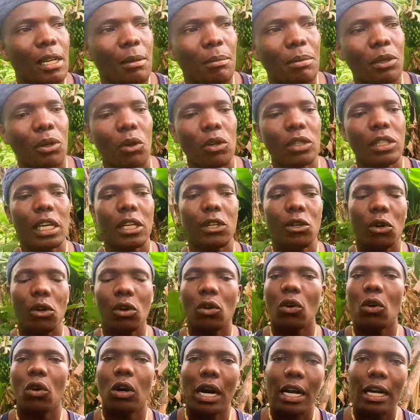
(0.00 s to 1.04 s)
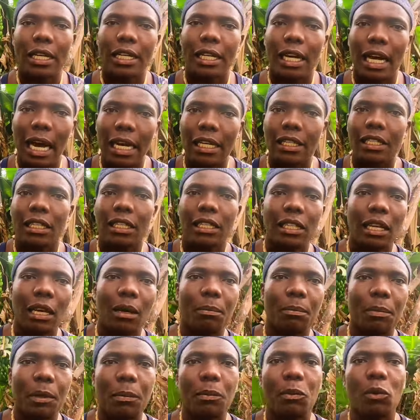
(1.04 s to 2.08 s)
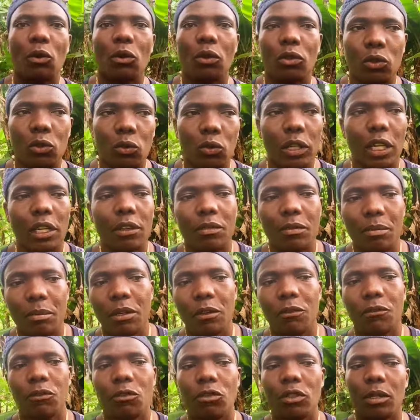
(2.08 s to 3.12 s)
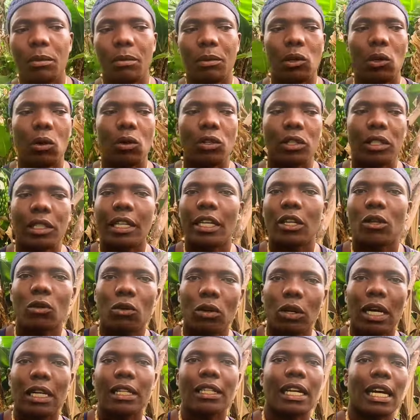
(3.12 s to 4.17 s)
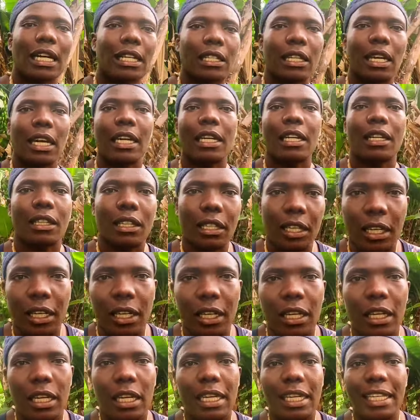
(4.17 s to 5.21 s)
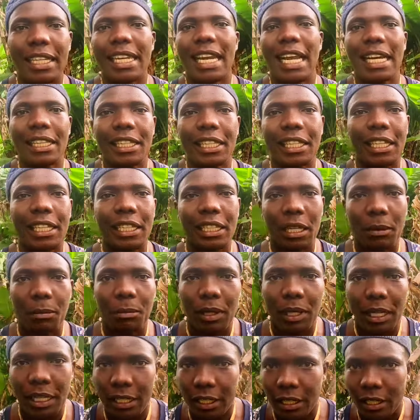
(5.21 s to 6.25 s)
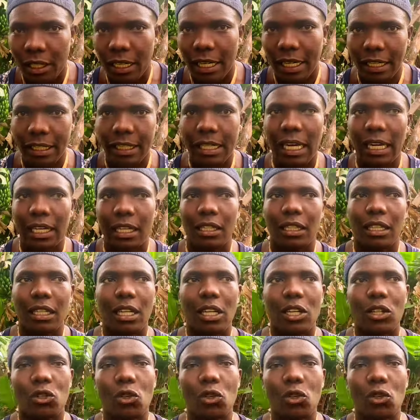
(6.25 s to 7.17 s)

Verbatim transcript: because I don't go and ask some people to give me food because they look at us like the nothing in the plate. Exactly.